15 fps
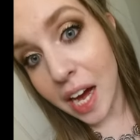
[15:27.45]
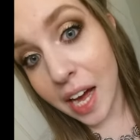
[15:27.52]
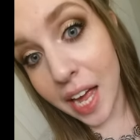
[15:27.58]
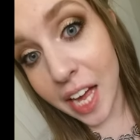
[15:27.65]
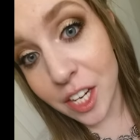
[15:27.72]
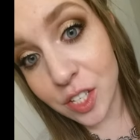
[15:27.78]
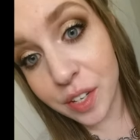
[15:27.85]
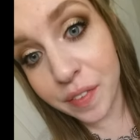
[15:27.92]

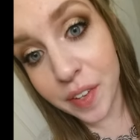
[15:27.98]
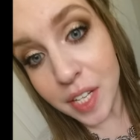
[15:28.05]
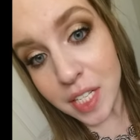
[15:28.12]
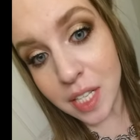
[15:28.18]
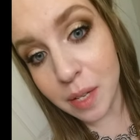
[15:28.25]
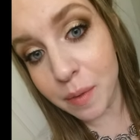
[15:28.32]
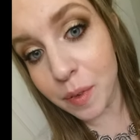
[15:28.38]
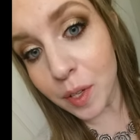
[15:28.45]
I actually
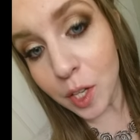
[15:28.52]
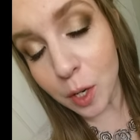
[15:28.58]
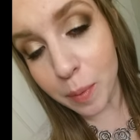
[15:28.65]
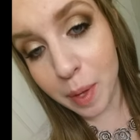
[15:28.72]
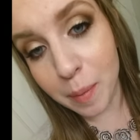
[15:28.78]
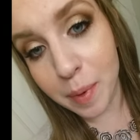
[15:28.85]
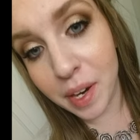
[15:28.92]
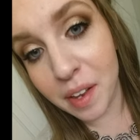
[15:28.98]
fell asleep for a
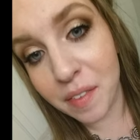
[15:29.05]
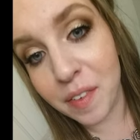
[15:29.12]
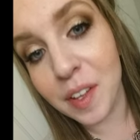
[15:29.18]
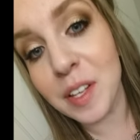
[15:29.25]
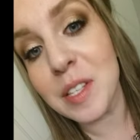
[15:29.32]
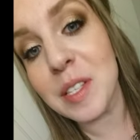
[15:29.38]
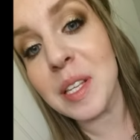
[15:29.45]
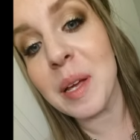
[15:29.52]
little bit, but I
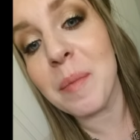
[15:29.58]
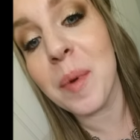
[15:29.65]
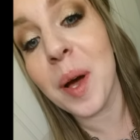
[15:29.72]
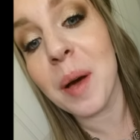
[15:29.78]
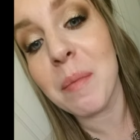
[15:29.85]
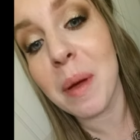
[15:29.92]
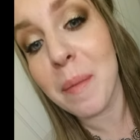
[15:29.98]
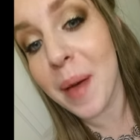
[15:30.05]
fell asleep
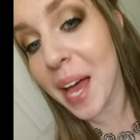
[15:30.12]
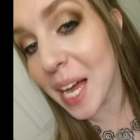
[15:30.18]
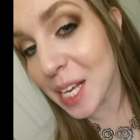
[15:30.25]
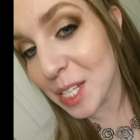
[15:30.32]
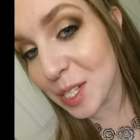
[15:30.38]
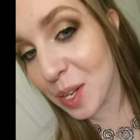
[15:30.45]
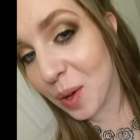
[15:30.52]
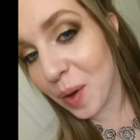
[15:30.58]
on my
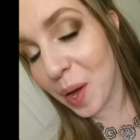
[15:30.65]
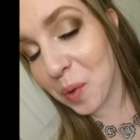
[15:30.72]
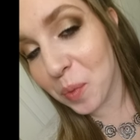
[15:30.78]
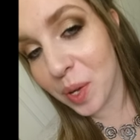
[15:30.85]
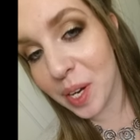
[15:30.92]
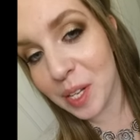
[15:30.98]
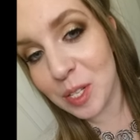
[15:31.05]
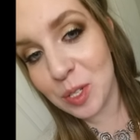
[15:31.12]
back so I
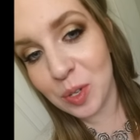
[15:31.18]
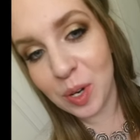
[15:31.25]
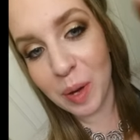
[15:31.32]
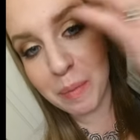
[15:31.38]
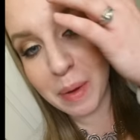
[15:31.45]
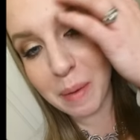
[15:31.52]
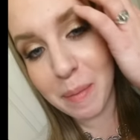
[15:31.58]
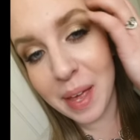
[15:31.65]
wouldn't
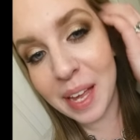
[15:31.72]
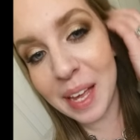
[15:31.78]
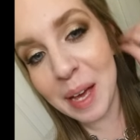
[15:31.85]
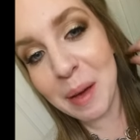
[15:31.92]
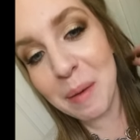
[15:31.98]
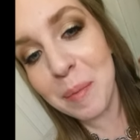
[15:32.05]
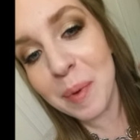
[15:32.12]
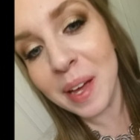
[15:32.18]
screw up my
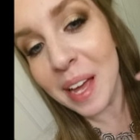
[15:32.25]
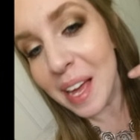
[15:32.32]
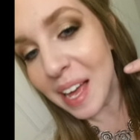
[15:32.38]
makeup.